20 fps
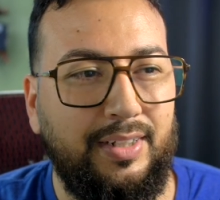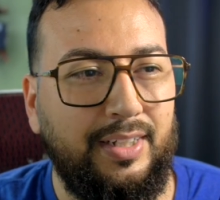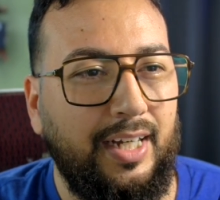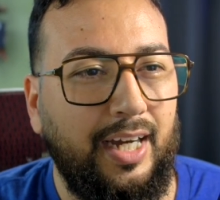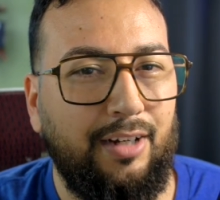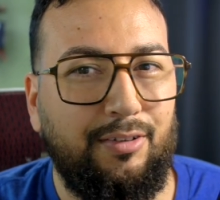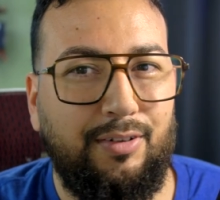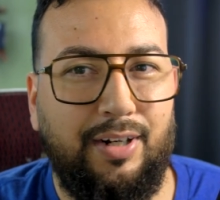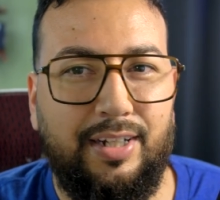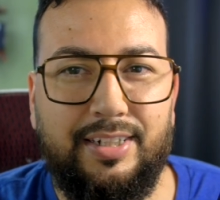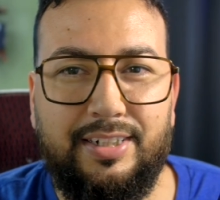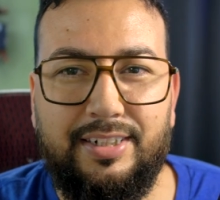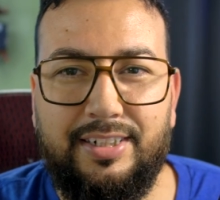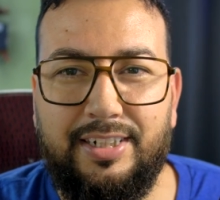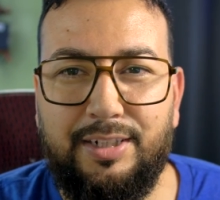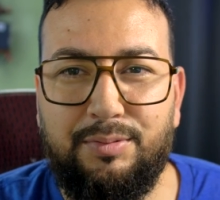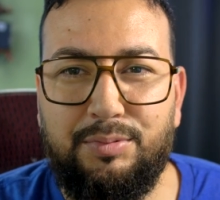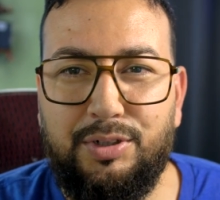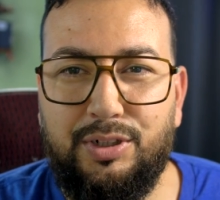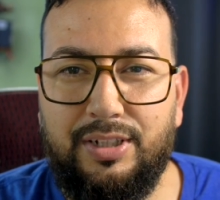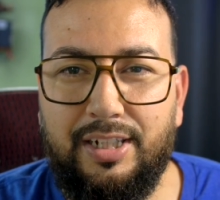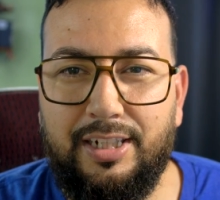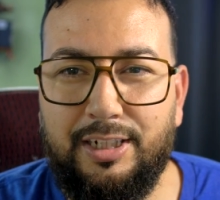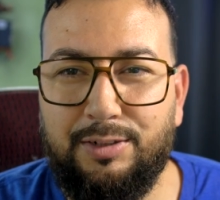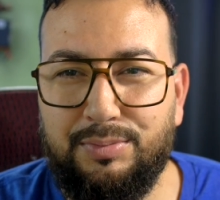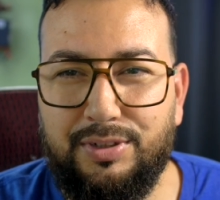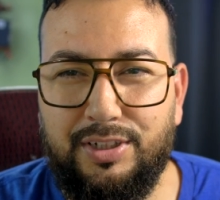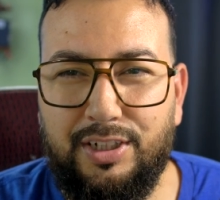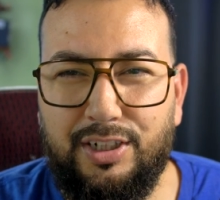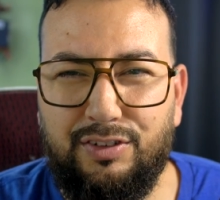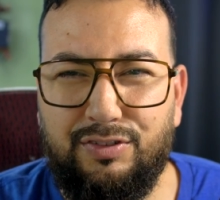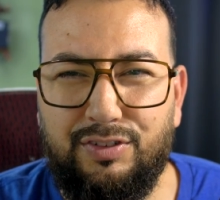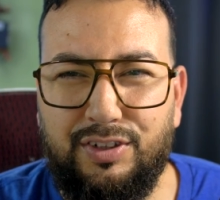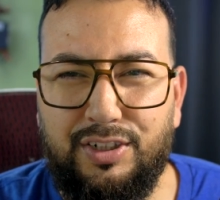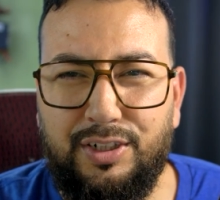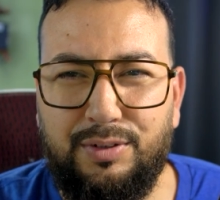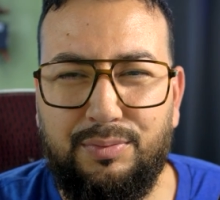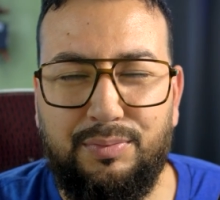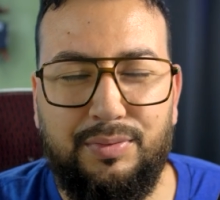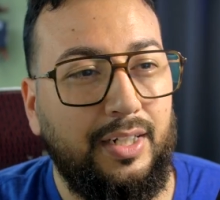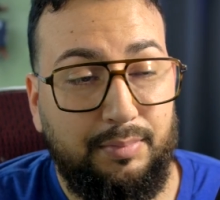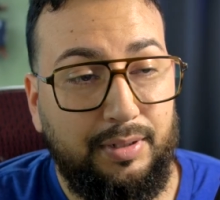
I'd rather him do that himself, you know.